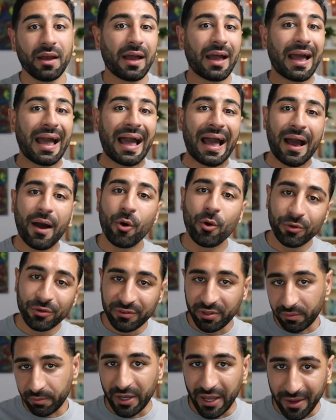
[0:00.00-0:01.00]
how
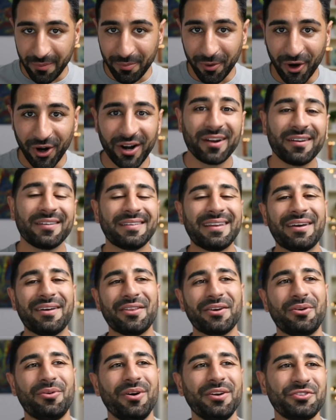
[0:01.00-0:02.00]
to buy part. Now
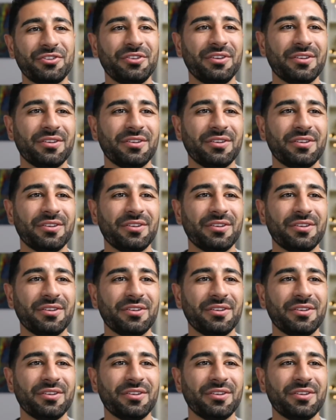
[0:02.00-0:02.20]
the question